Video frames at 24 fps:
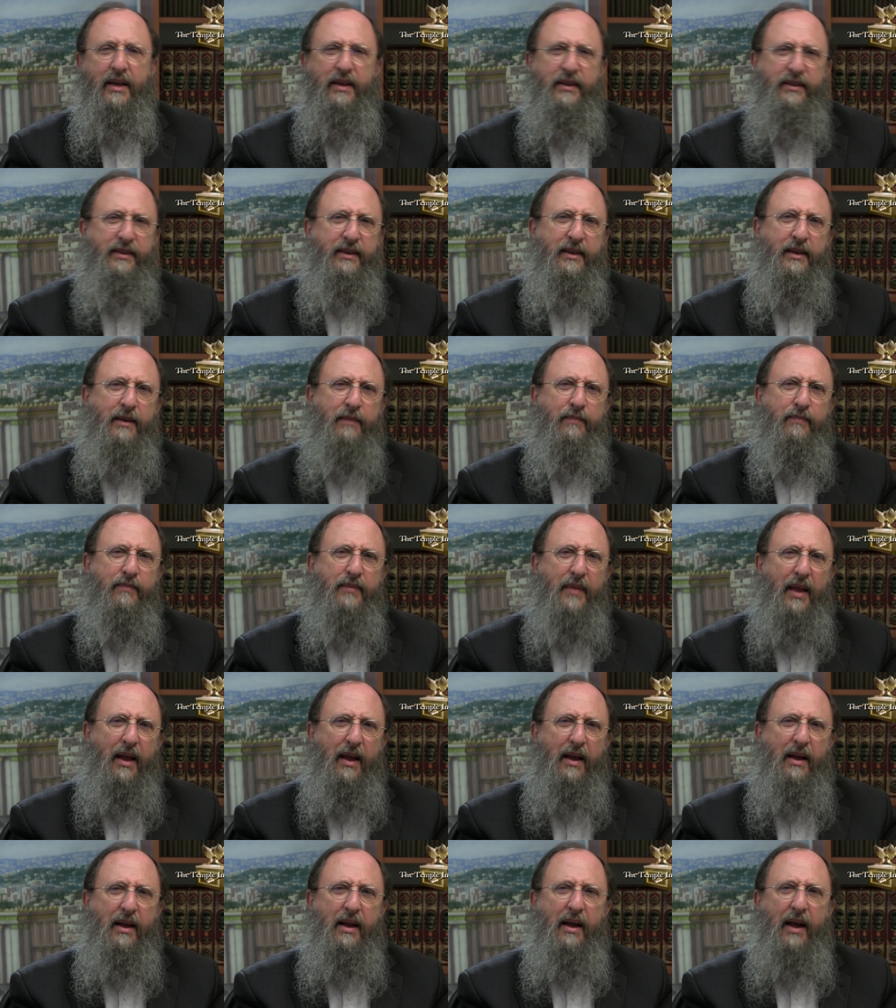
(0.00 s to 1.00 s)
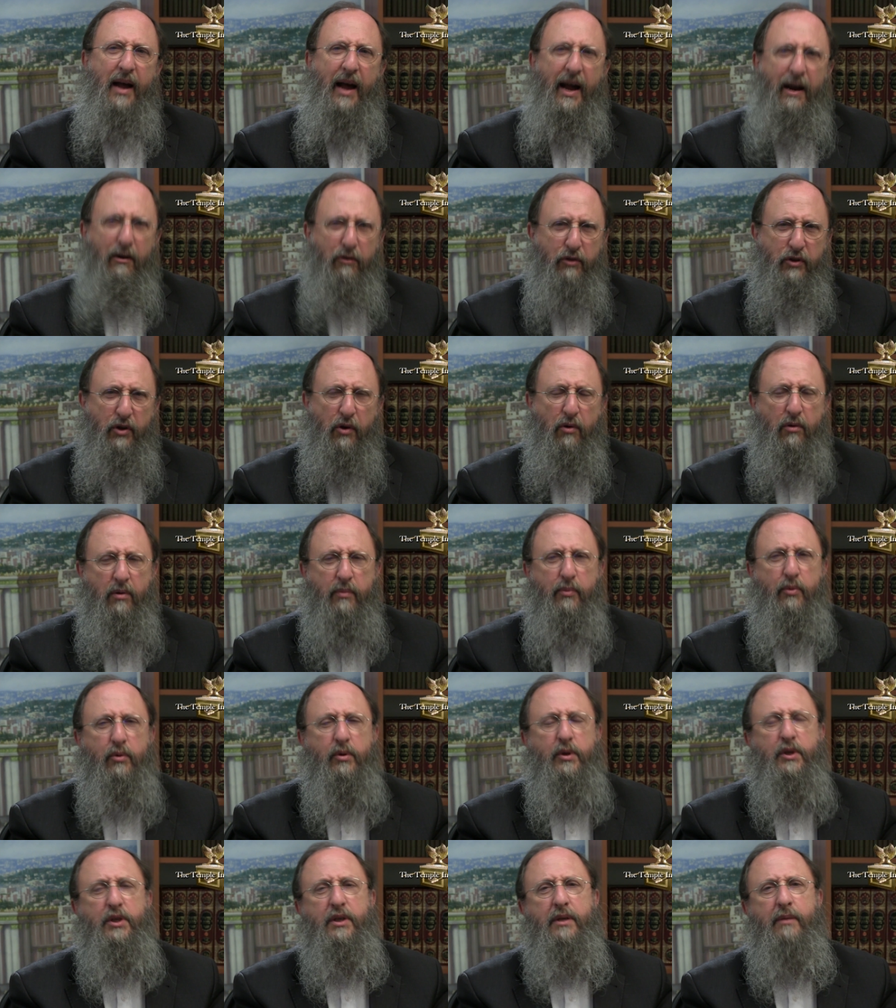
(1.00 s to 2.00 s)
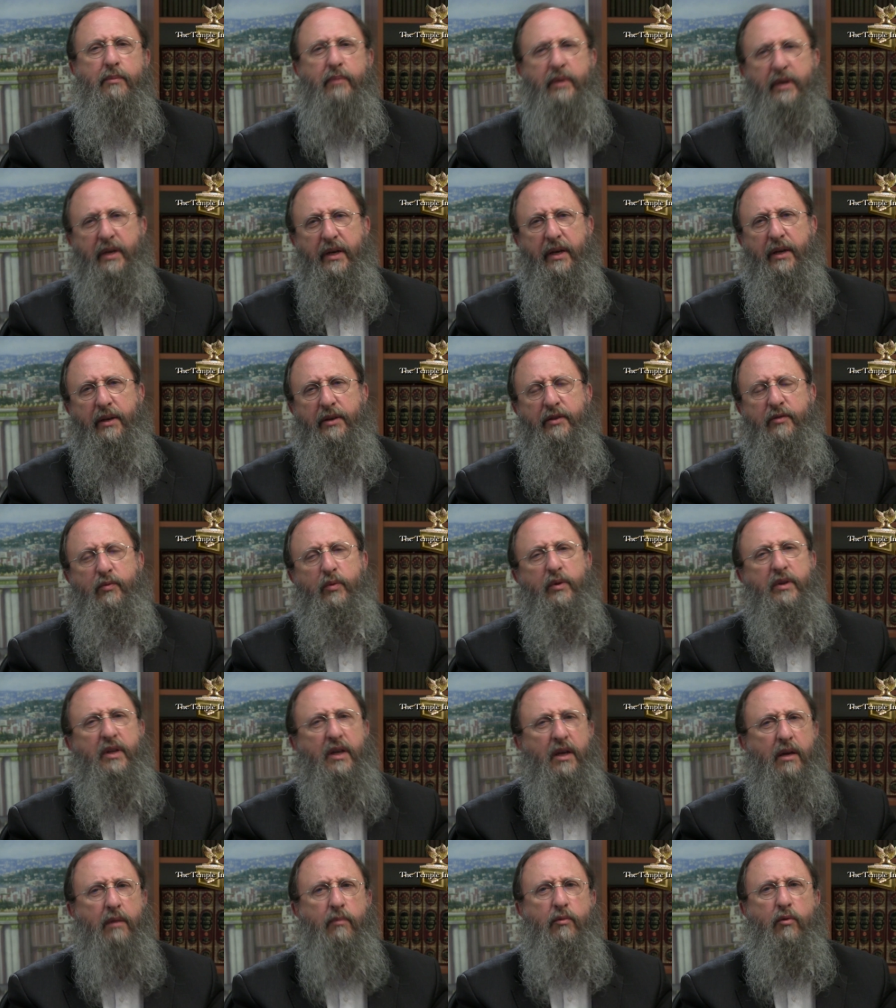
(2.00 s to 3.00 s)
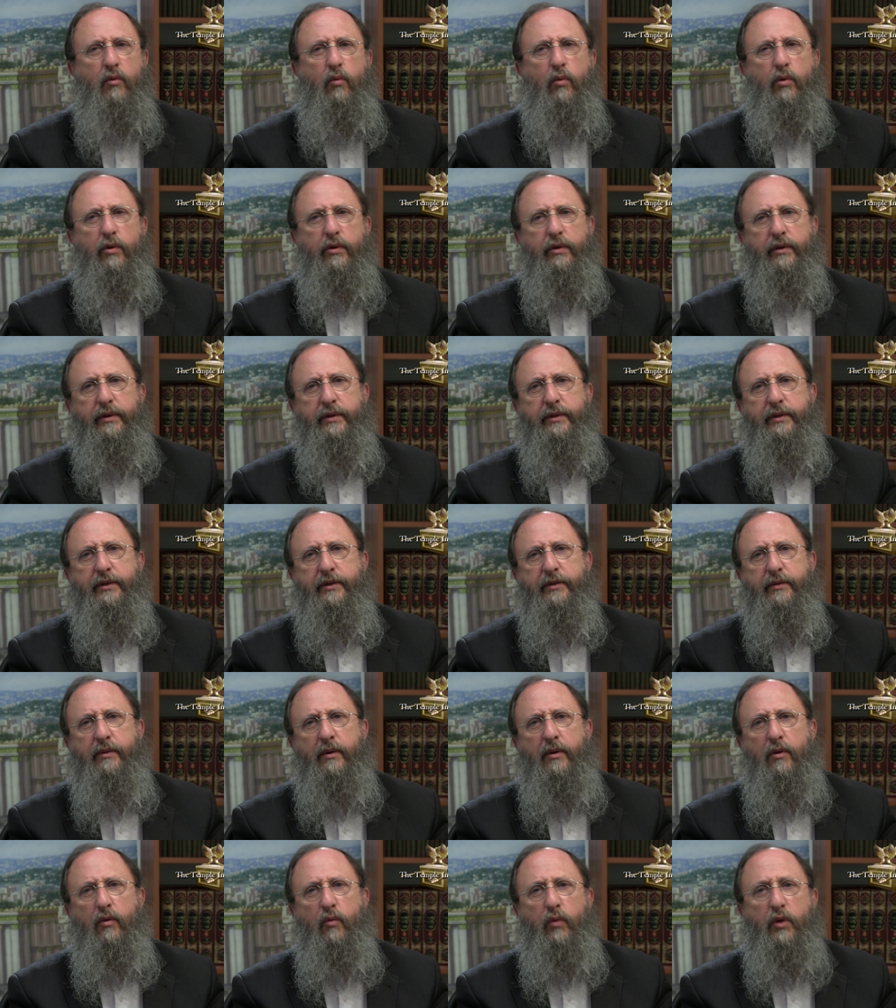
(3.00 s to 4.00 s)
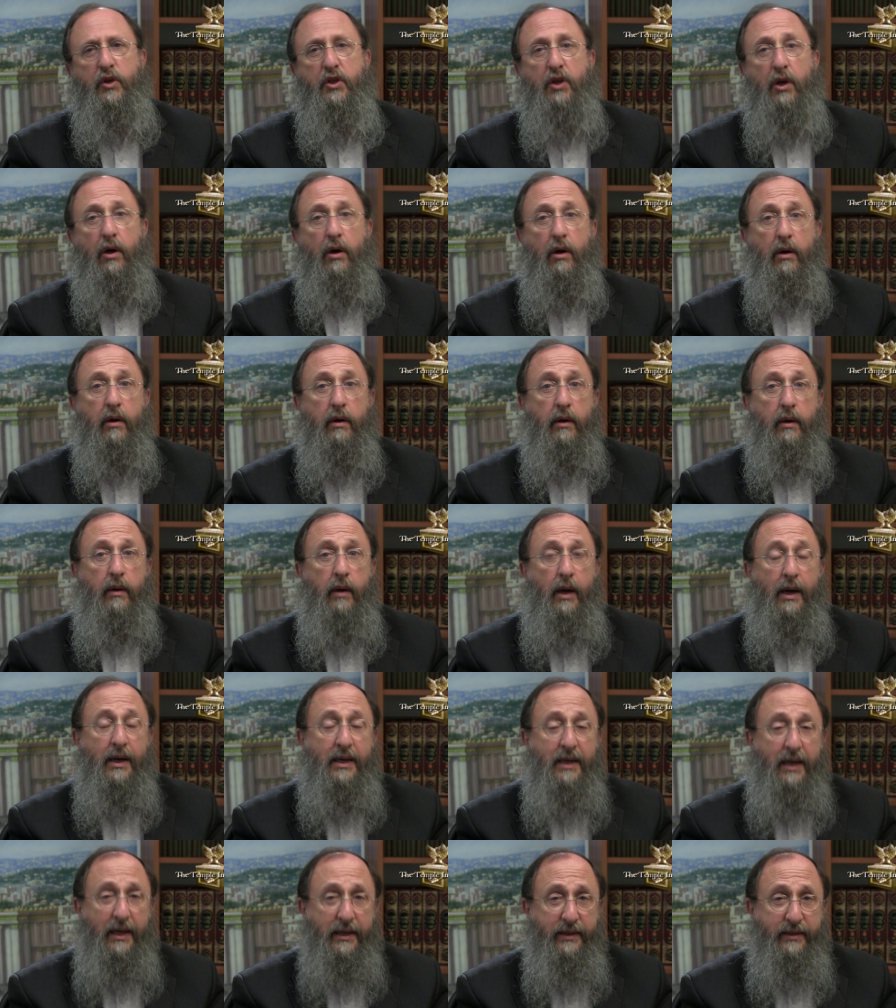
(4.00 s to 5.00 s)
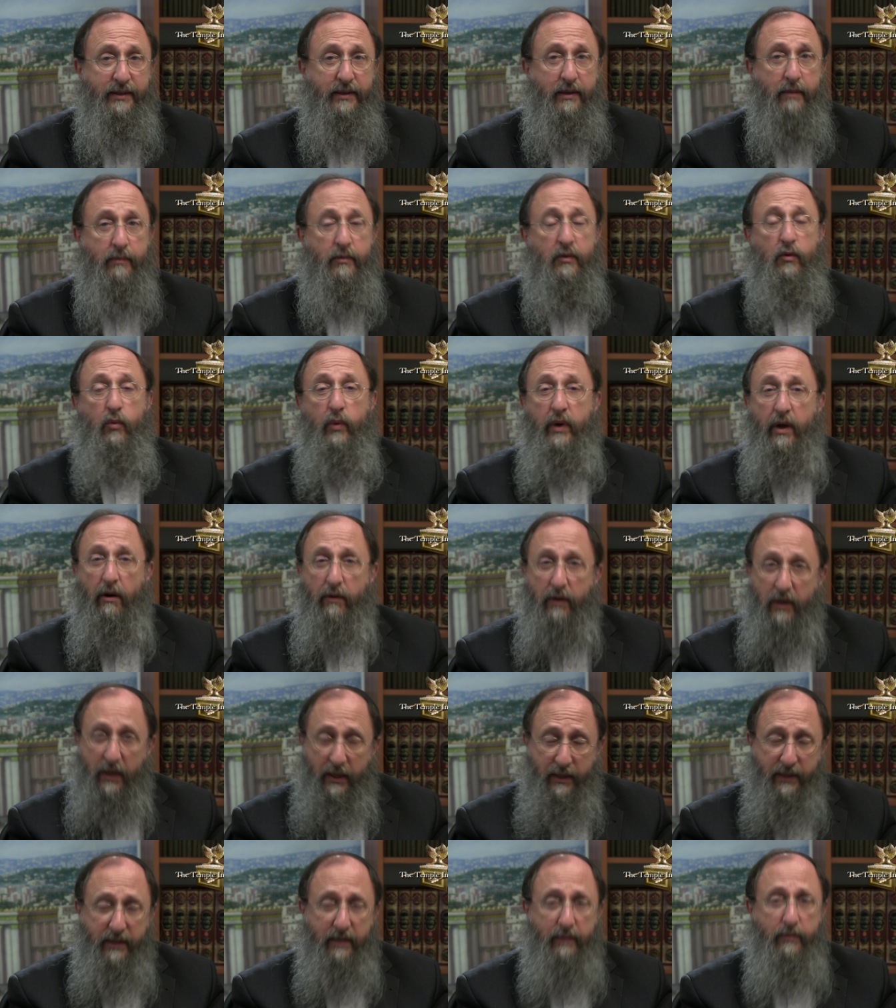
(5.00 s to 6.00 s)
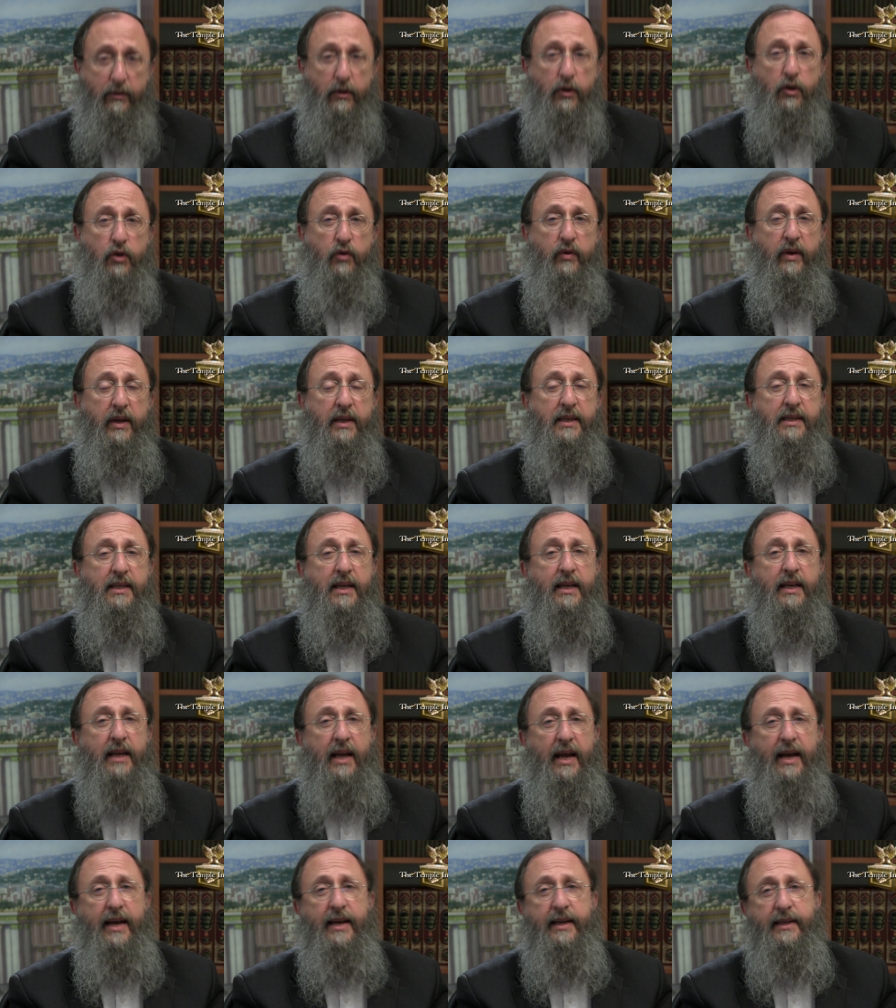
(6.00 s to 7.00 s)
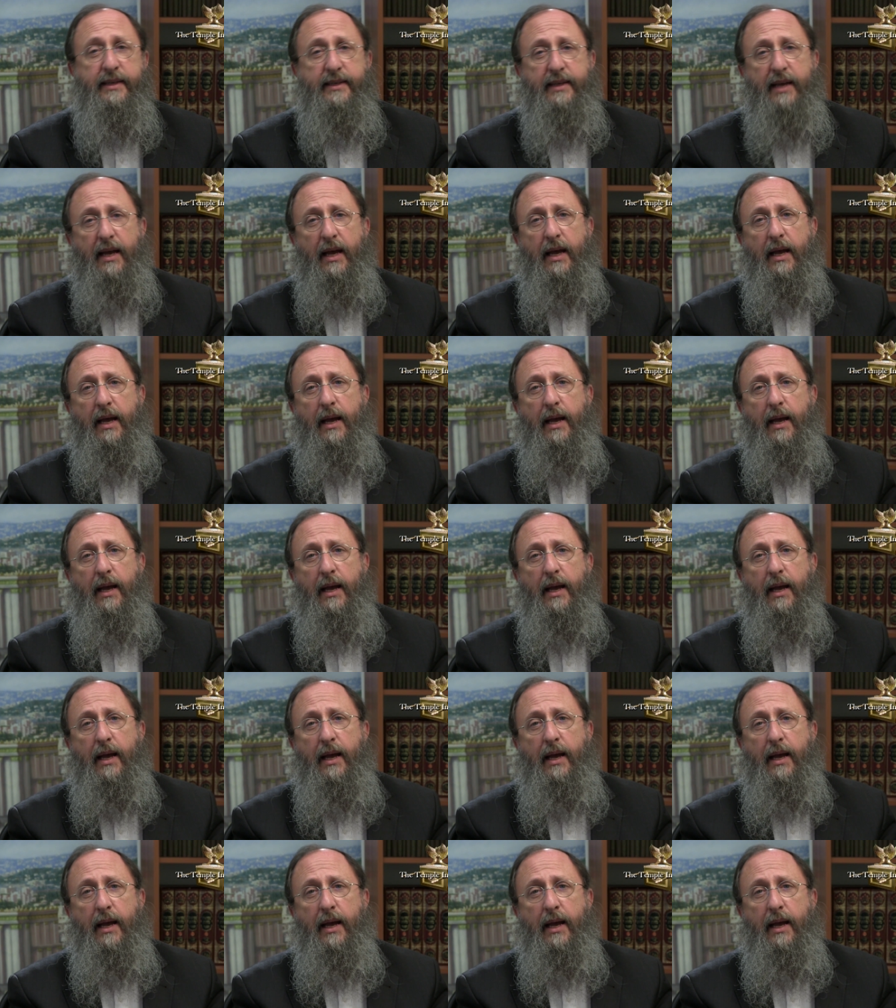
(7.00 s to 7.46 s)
See, our Torah portion begins with the Hebrew words which are accustomed, we are accustomed to translate as,